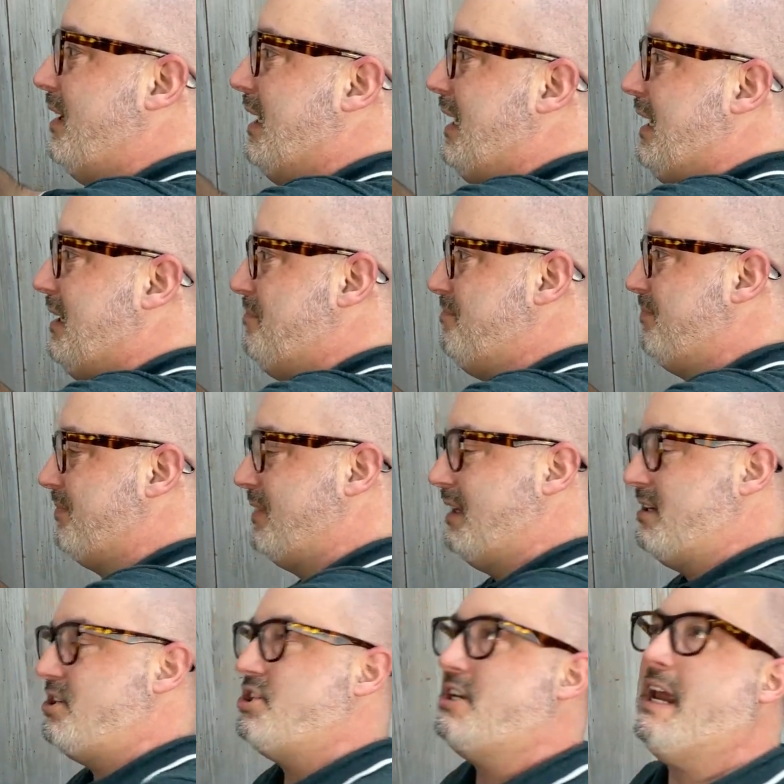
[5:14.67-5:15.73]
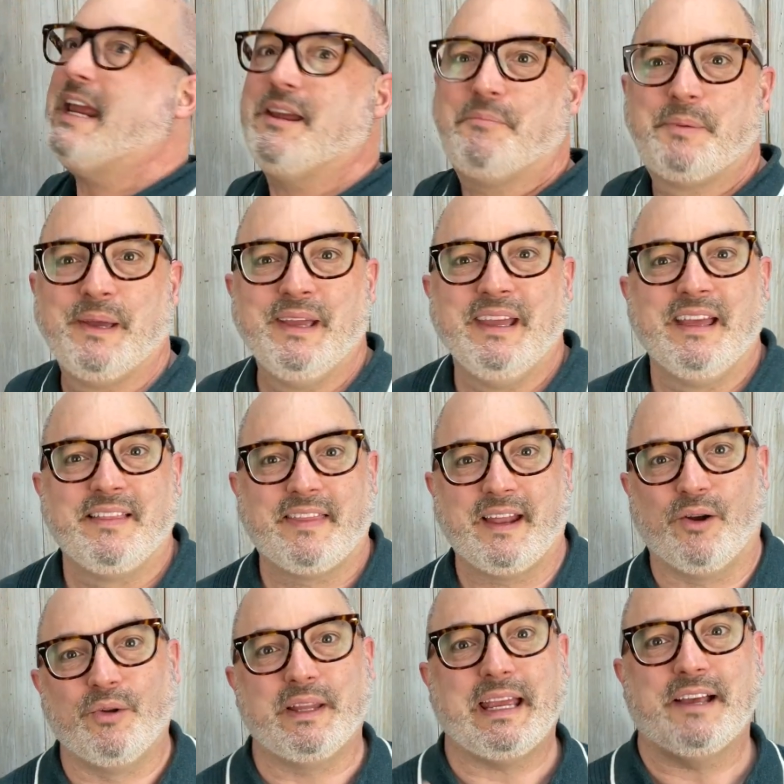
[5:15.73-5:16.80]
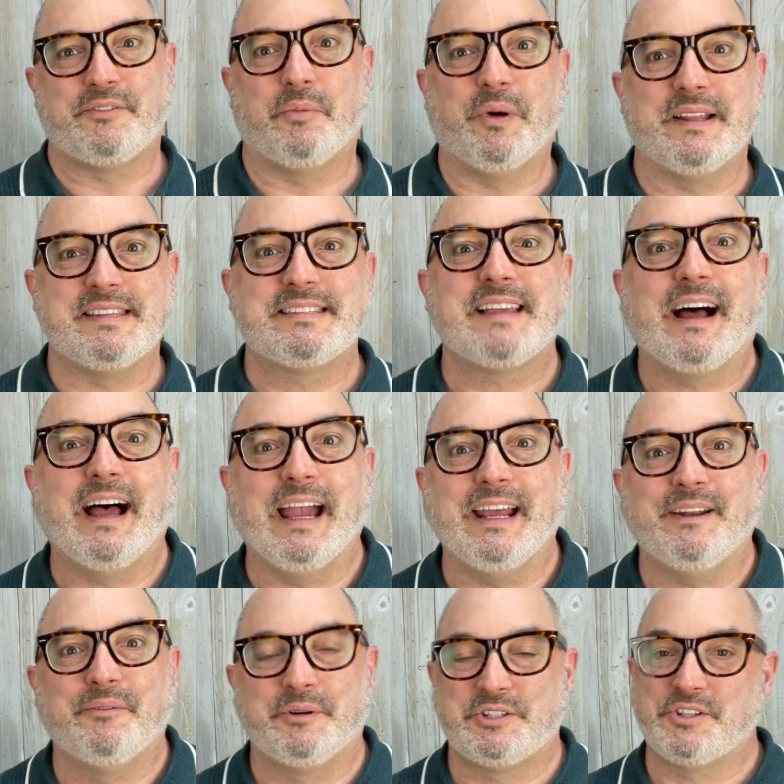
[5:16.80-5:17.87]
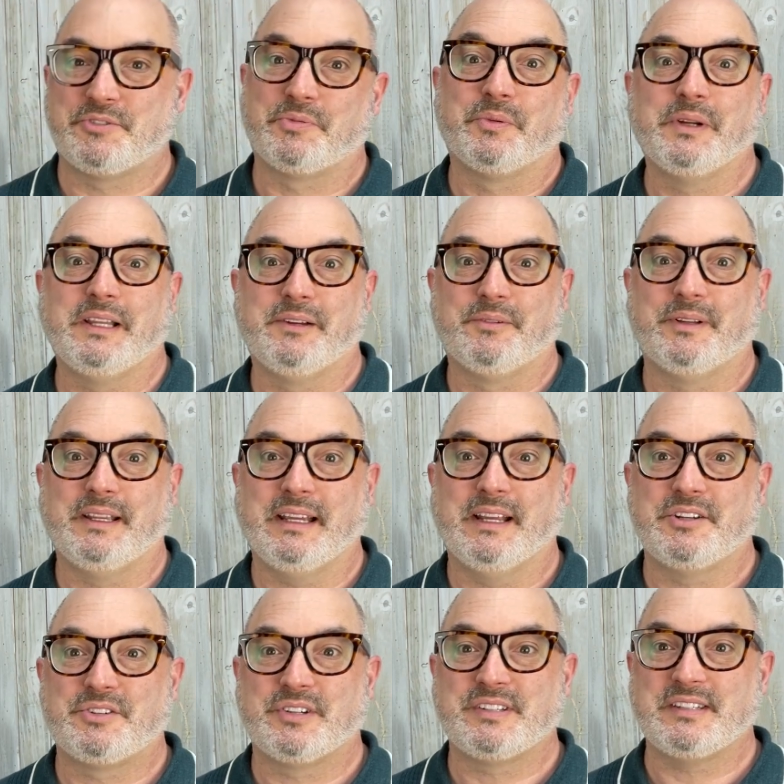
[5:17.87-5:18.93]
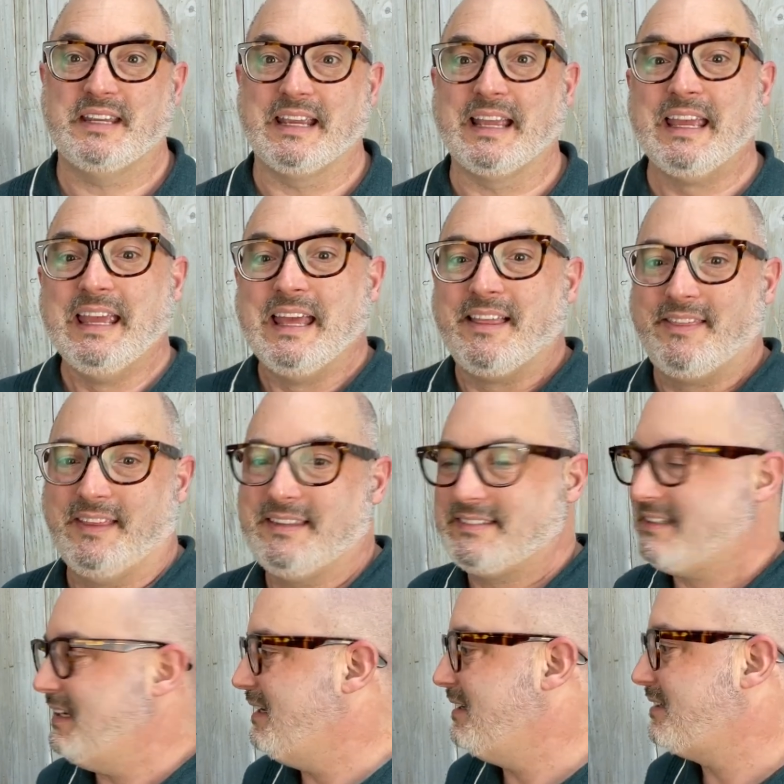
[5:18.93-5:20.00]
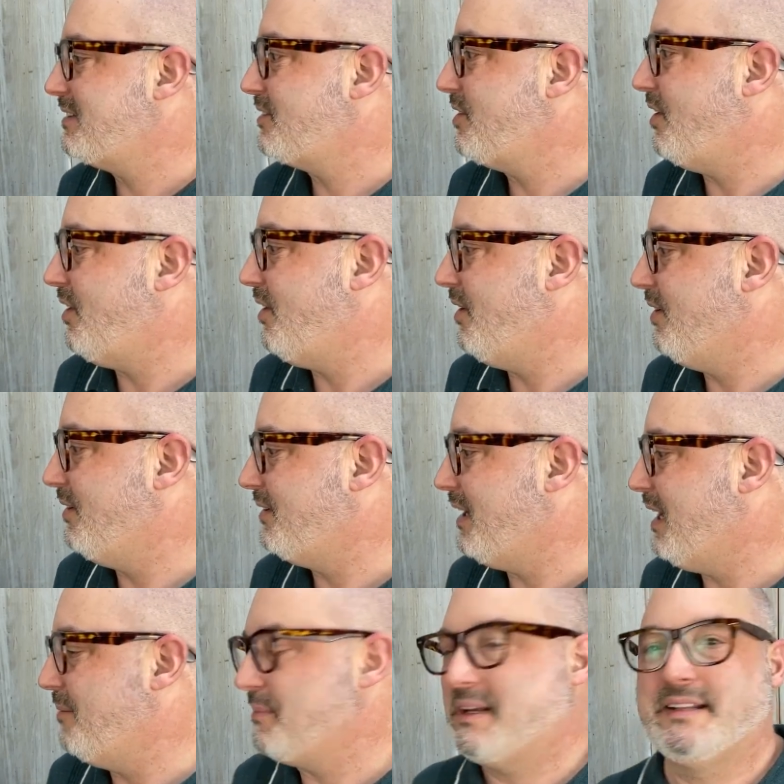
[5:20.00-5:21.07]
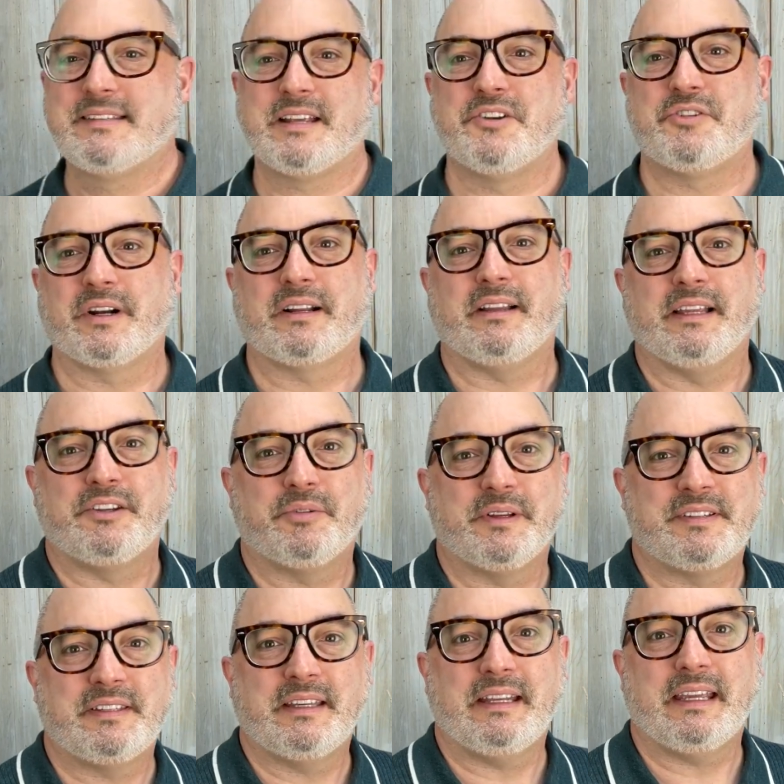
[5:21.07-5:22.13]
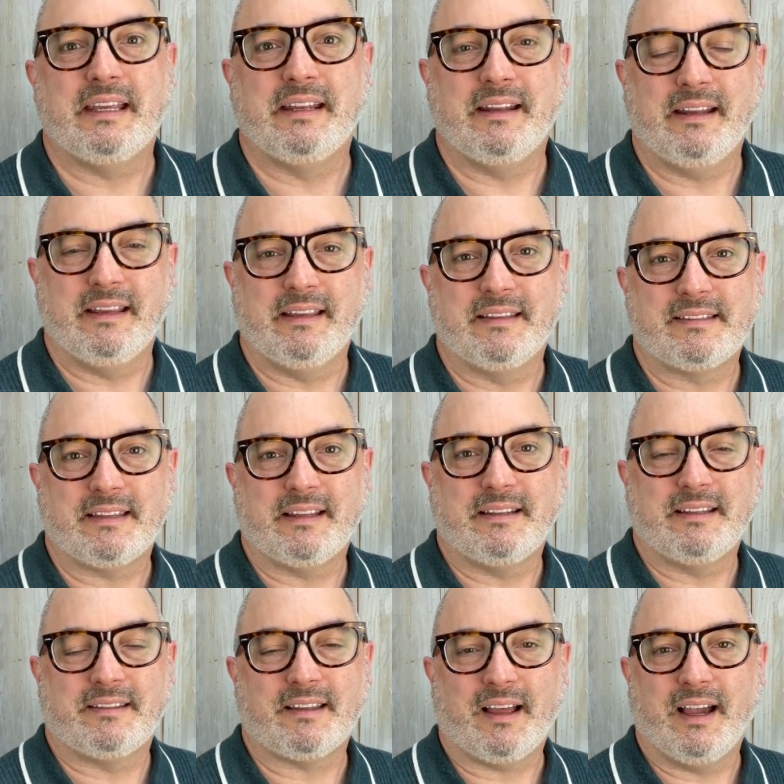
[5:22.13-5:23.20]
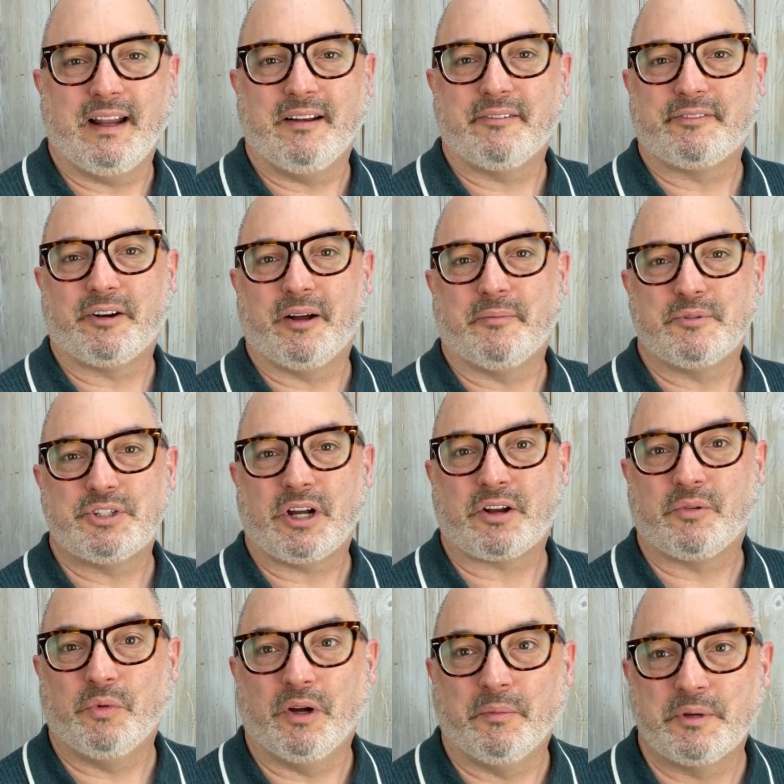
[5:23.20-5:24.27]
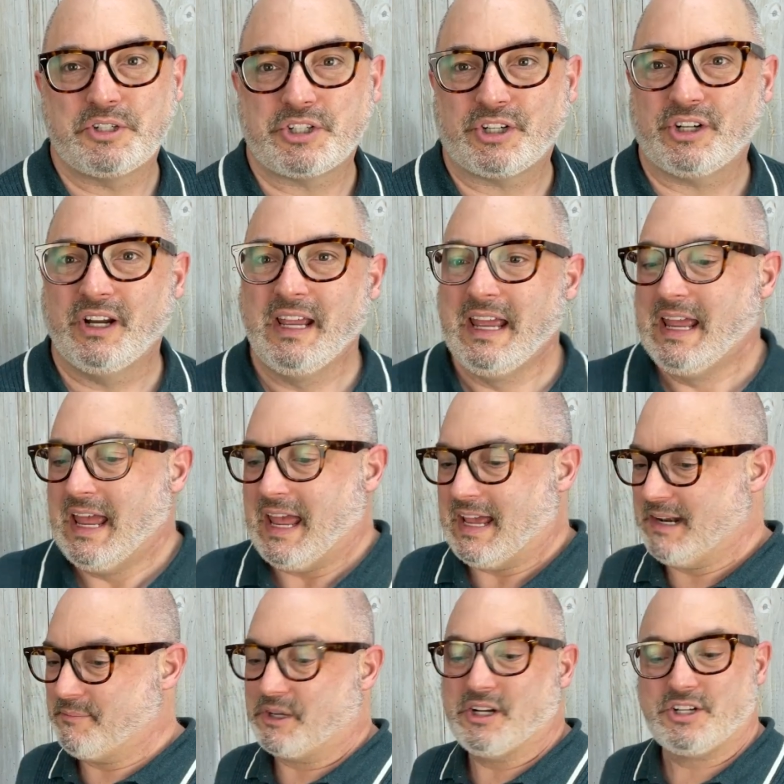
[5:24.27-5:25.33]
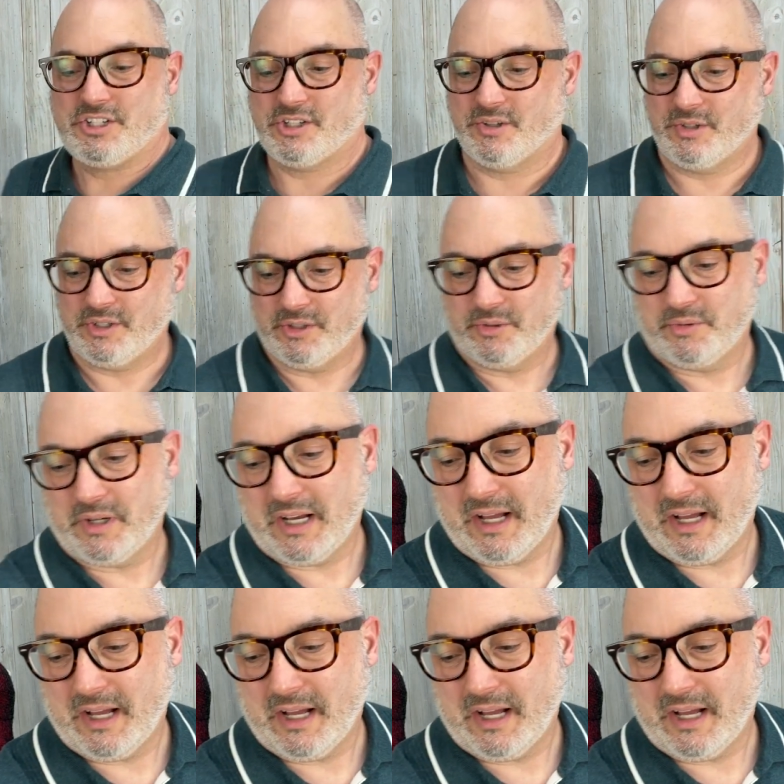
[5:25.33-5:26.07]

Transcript: a shape that only has one side, which is really, really interesting. This is called Concentrically Twisted. It is a design from Chuck Wilmishire. And I'm gonna show you